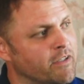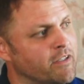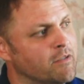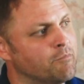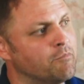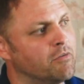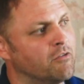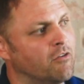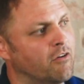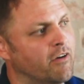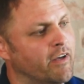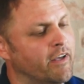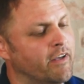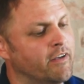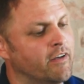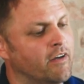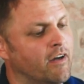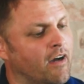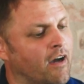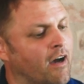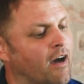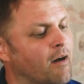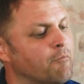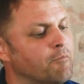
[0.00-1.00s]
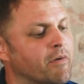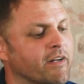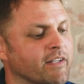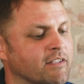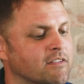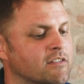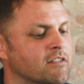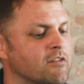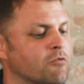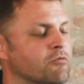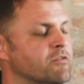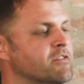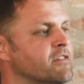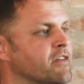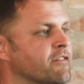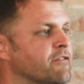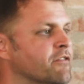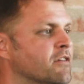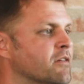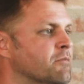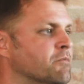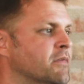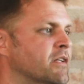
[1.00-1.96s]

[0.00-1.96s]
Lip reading: deploy, but it's so different